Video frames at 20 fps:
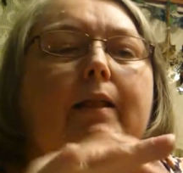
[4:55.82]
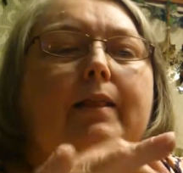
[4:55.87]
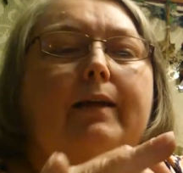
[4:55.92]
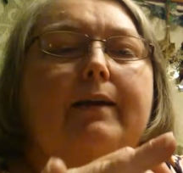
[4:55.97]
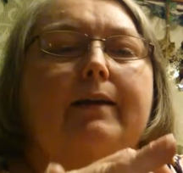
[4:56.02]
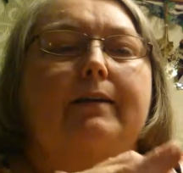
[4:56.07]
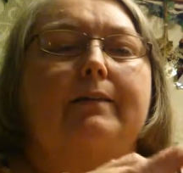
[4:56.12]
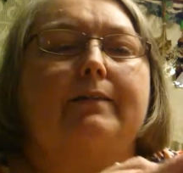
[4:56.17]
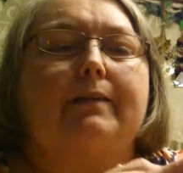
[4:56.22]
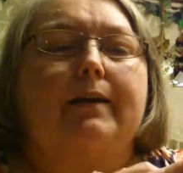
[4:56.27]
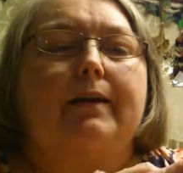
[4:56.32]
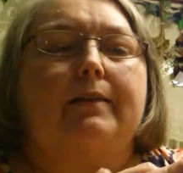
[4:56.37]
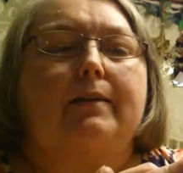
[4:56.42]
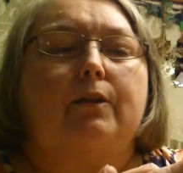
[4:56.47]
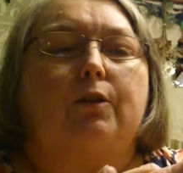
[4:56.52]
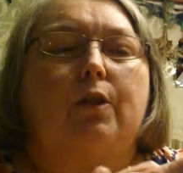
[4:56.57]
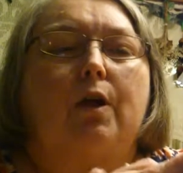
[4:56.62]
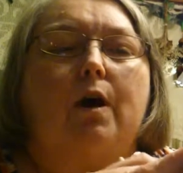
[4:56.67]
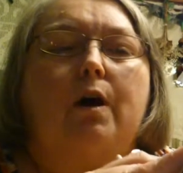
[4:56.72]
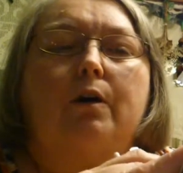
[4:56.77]
like I said, the
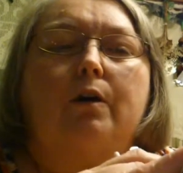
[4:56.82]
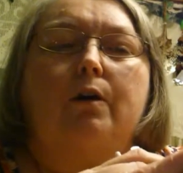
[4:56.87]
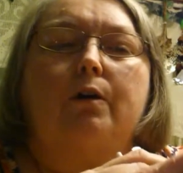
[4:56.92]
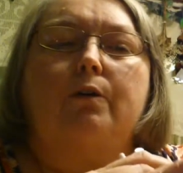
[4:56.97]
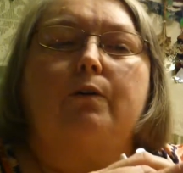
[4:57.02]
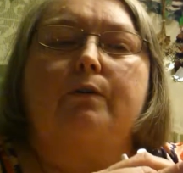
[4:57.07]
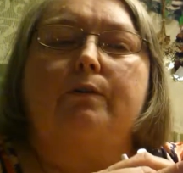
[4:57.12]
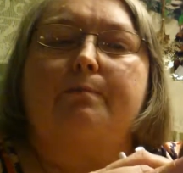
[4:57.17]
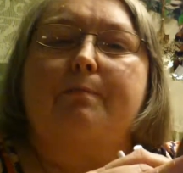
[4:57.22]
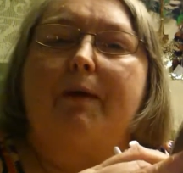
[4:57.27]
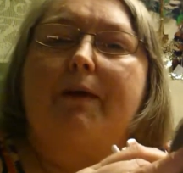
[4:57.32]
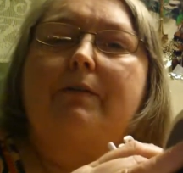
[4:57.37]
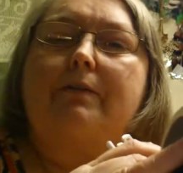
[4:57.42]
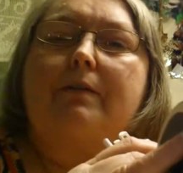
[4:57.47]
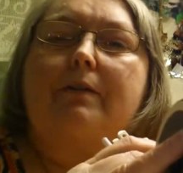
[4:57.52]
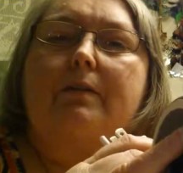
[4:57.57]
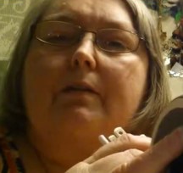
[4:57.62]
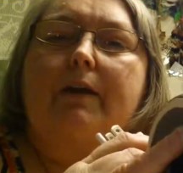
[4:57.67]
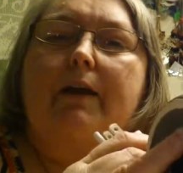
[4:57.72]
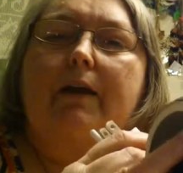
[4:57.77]
long hole is
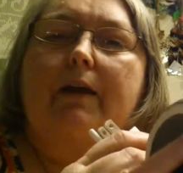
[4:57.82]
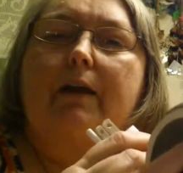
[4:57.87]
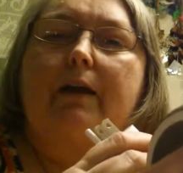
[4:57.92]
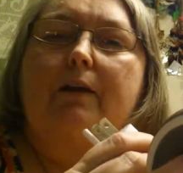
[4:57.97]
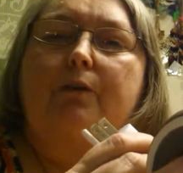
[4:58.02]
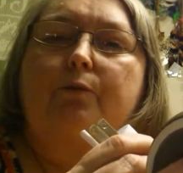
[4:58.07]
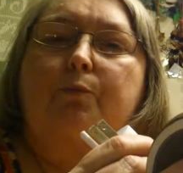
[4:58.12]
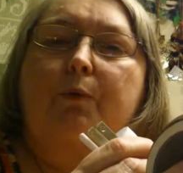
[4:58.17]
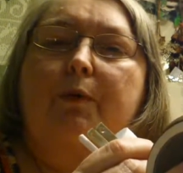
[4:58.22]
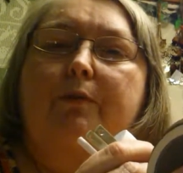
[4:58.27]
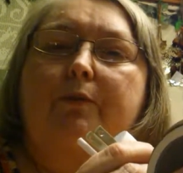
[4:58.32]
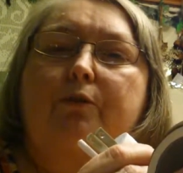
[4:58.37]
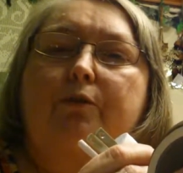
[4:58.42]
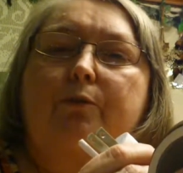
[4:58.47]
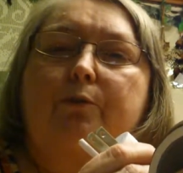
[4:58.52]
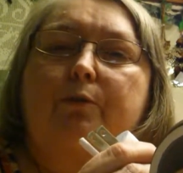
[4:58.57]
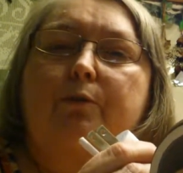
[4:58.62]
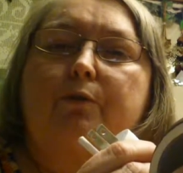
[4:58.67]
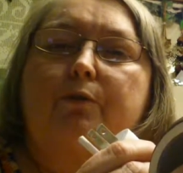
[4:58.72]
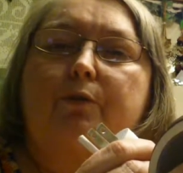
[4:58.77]
basically where the
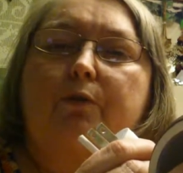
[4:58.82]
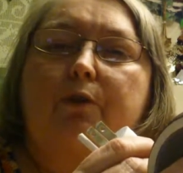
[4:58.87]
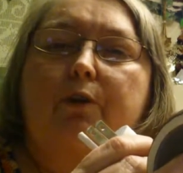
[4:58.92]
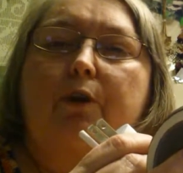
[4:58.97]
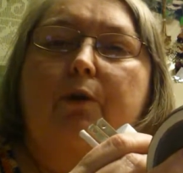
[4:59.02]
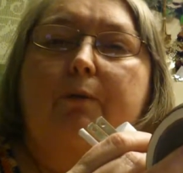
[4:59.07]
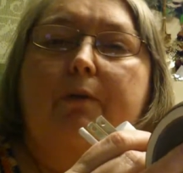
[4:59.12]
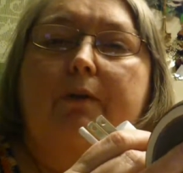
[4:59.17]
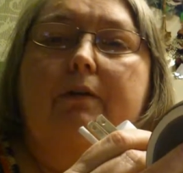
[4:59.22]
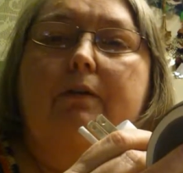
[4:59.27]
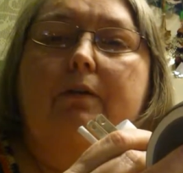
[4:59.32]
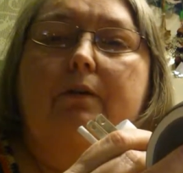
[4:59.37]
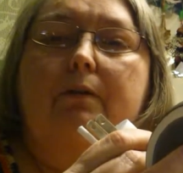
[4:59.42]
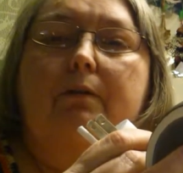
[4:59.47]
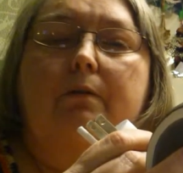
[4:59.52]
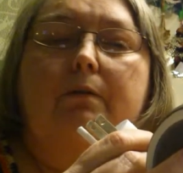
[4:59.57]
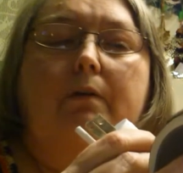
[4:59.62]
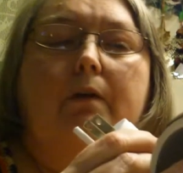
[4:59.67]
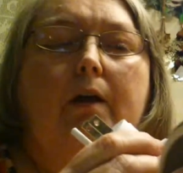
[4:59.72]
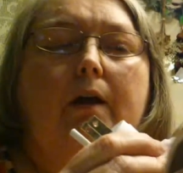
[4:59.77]
screw is going to go
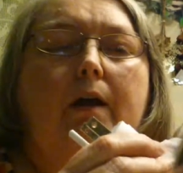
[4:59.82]
into.